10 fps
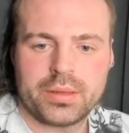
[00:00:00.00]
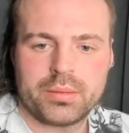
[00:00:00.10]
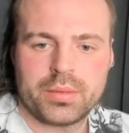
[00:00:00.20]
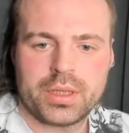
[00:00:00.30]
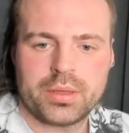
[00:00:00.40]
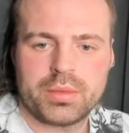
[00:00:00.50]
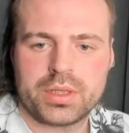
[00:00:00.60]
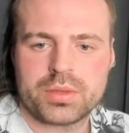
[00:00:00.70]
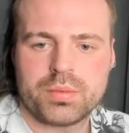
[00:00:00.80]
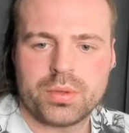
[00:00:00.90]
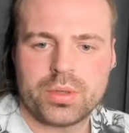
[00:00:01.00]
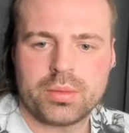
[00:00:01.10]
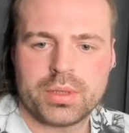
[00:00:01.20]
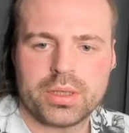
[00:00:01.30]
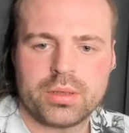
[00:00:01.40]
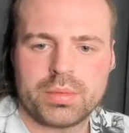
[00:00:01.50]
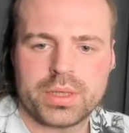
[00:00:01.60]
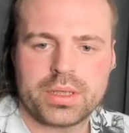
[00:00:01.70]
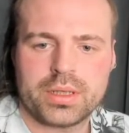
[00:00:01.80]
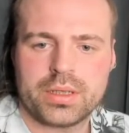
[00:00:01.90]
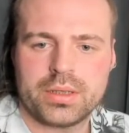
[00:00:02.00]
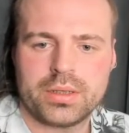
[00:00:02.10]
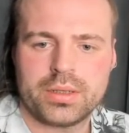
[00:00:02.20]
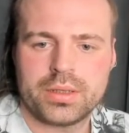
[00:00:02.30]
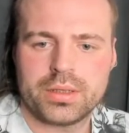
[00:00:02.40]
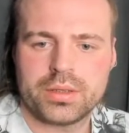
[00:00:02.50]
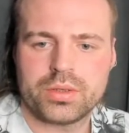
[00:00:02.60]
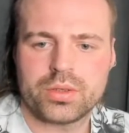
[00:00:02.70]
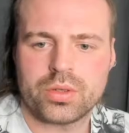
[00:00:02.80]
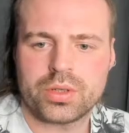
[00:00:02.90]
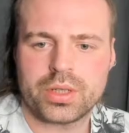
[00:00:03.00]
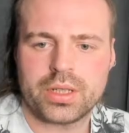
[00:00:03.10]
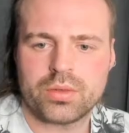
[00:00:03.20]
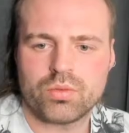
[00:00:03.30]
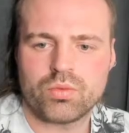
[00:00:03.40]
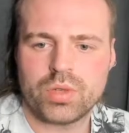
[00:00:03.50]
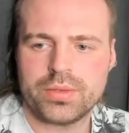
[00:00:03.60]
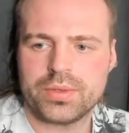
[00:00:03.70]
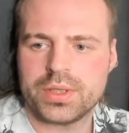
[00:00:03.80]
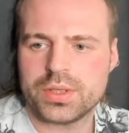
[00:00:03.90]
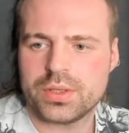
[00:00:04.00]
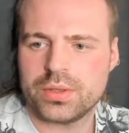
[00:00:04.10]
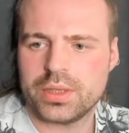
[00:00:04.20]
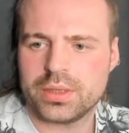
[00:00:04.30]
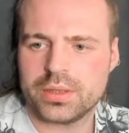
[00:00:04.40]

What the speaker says: Let me just pull up a little bit of dirt and roughness to it